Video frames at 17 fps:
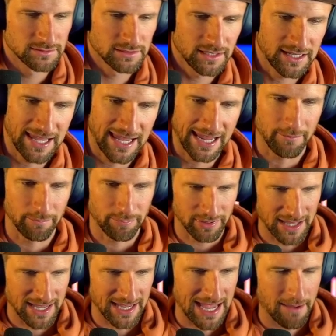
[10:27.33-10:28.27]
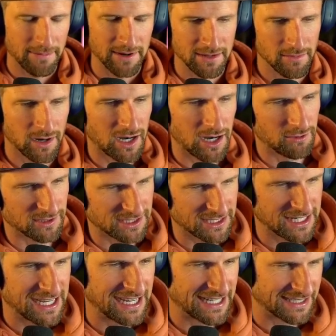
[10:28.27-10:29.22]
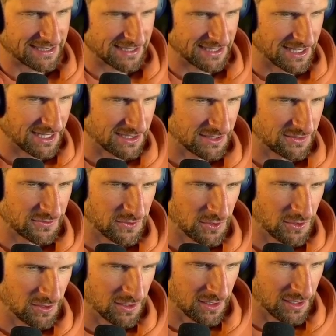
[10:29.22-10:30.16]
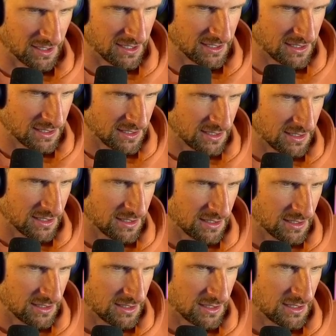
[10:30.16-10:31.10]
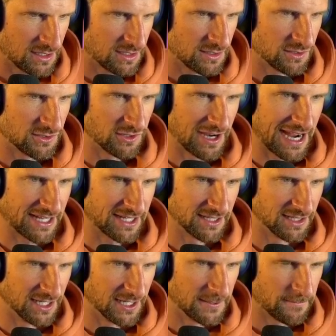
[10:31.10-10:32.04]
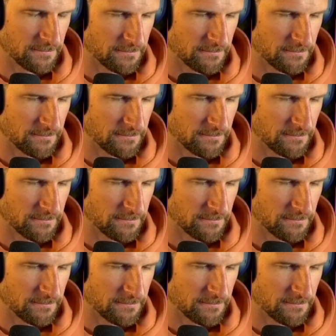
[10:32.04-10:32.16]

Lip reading: Can't play Ebony Maw, which kind of sucks for Dracula.